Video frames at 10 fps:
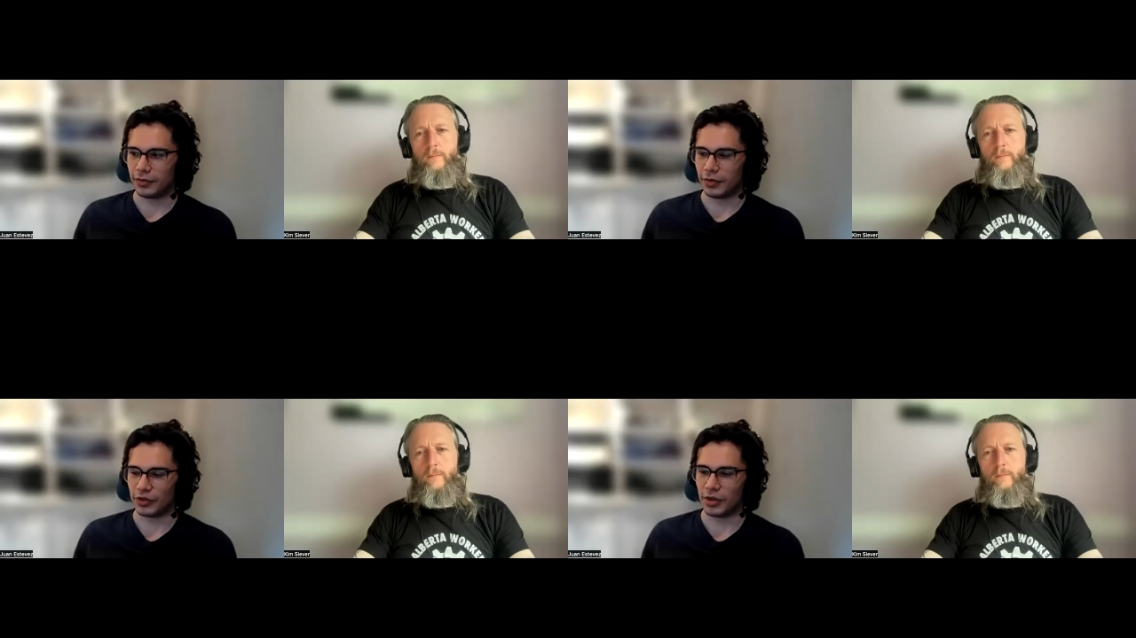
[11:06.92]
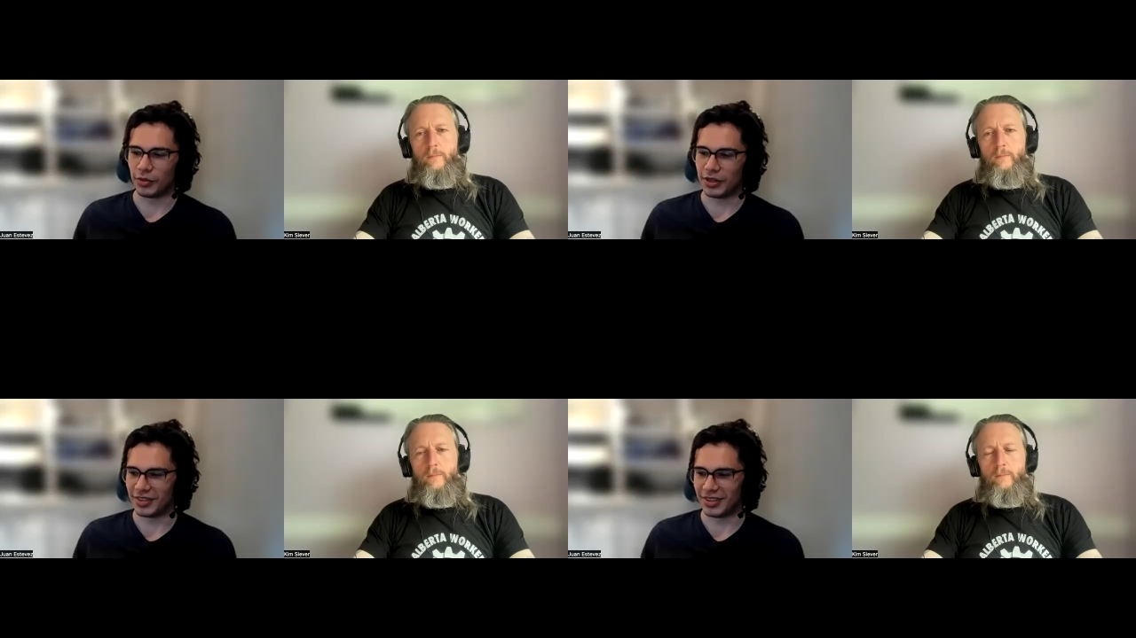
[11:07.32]
Speaker 1: for some
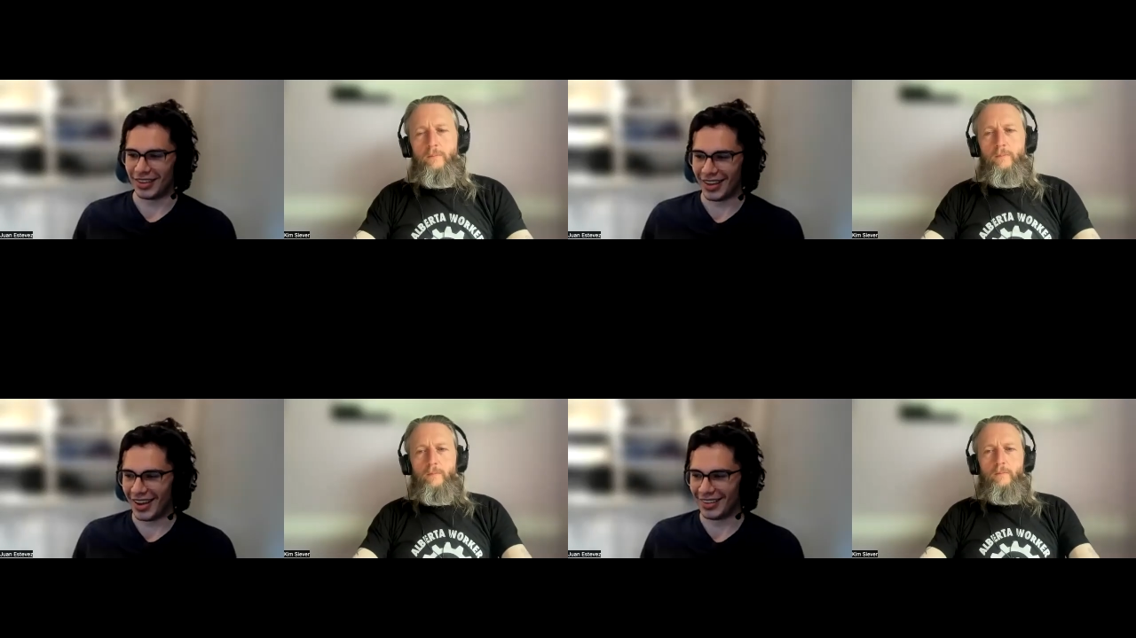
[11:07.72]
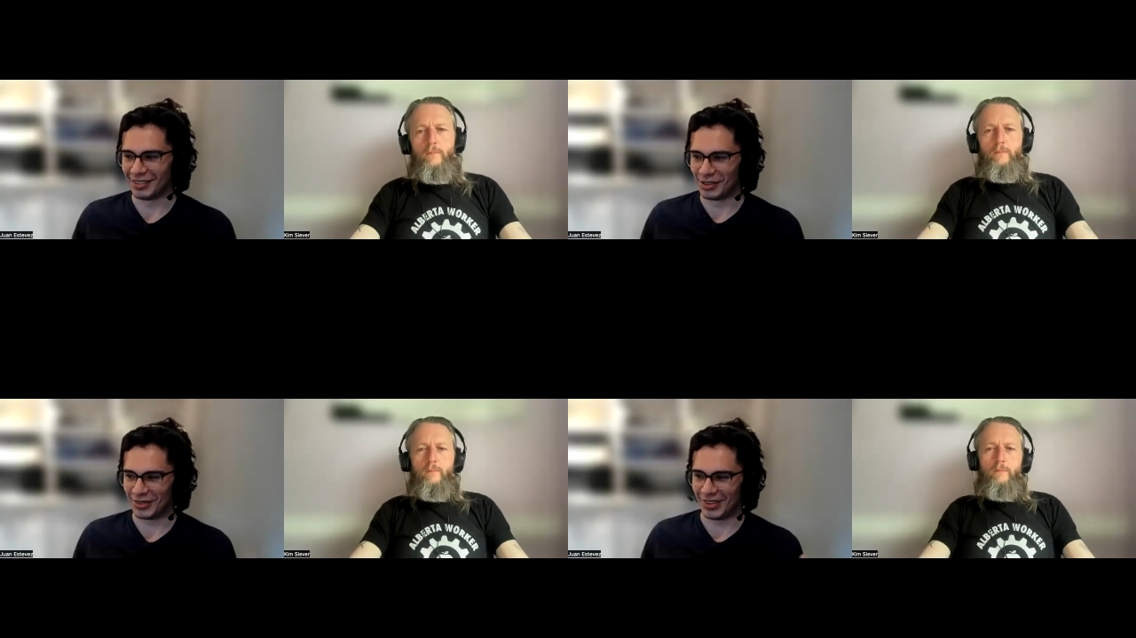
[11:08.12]
reason I
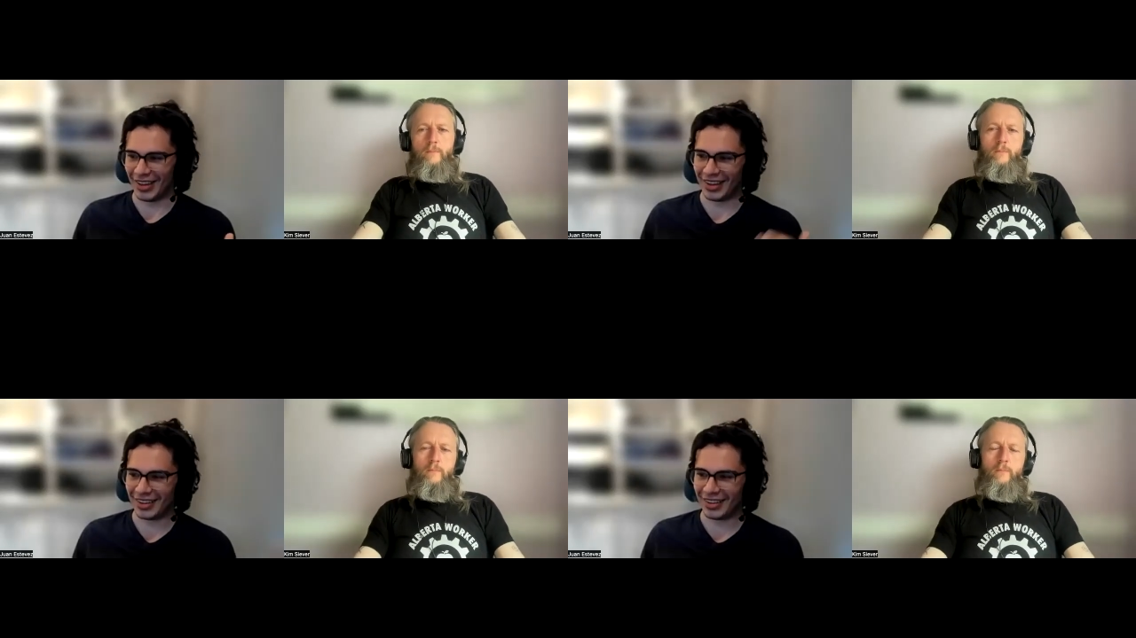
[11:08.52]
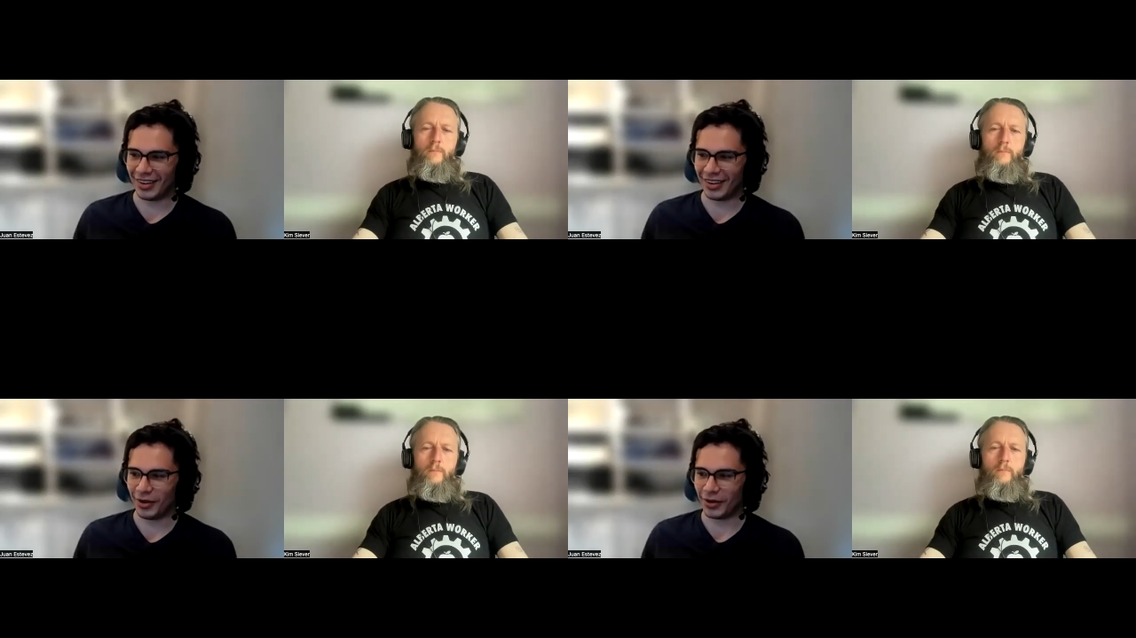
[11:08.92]
was like,
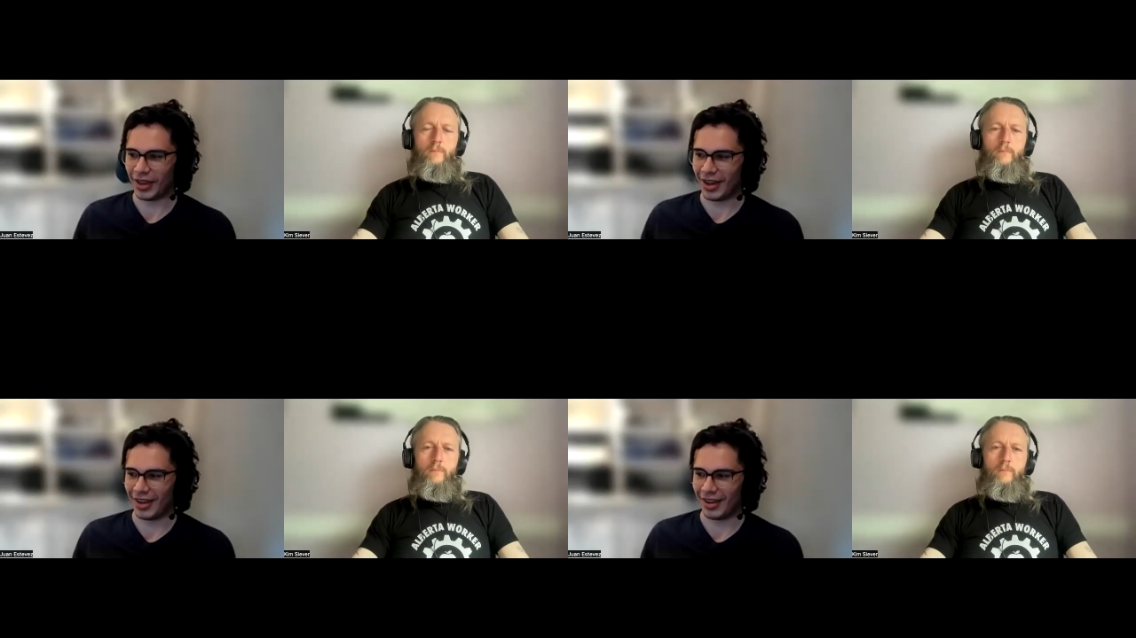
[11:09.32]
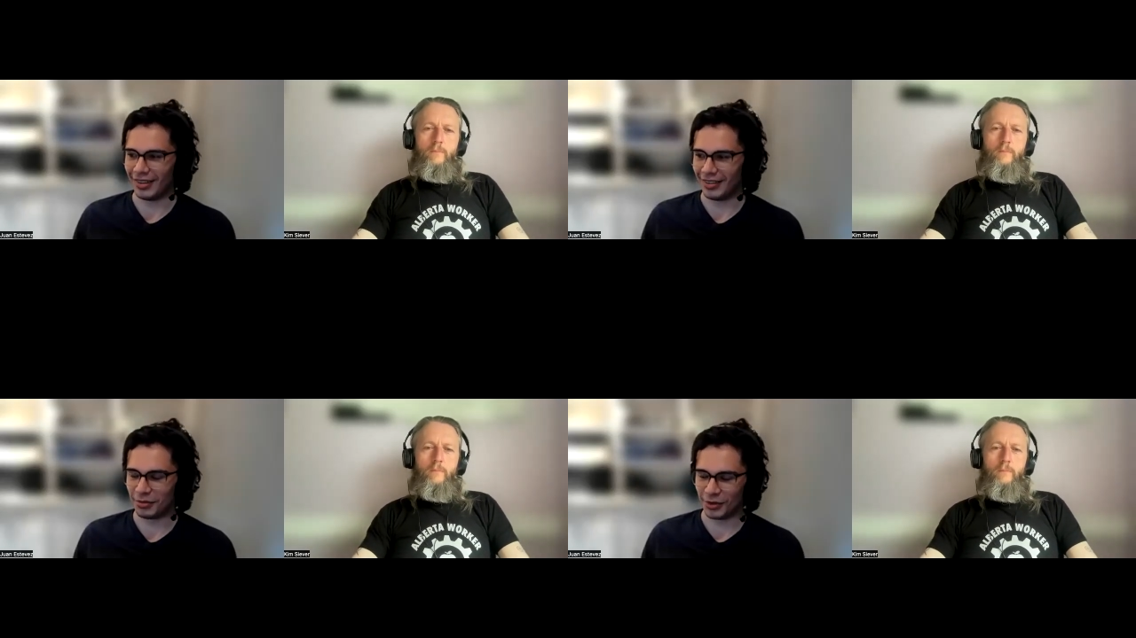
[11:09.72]
oh yeah,
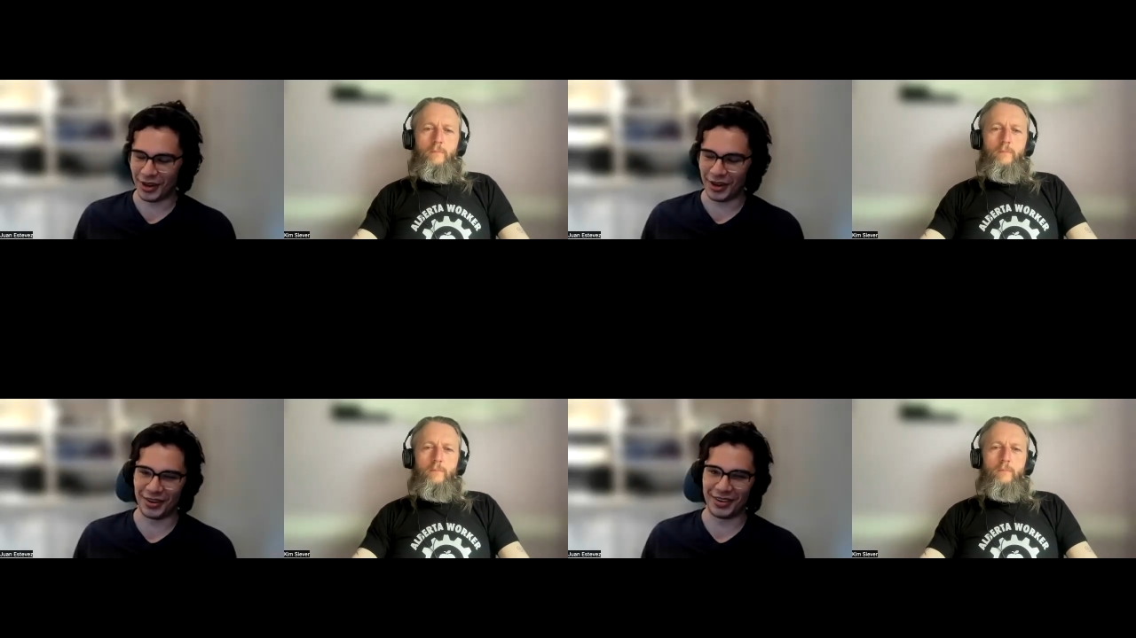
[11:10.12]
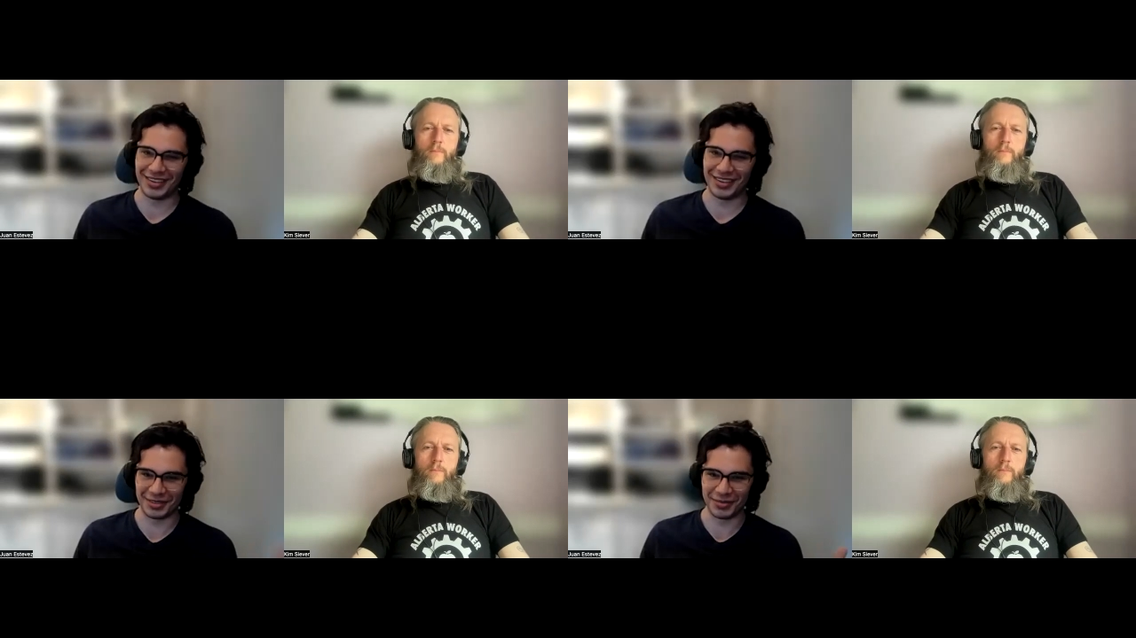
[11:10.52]

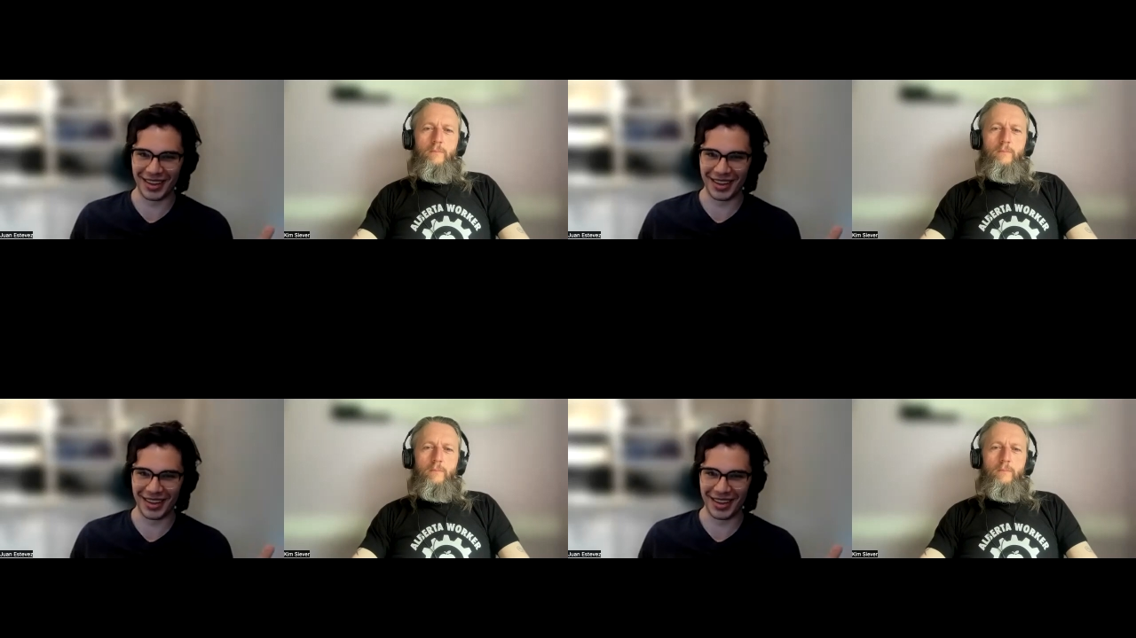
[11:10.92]
libertarianism.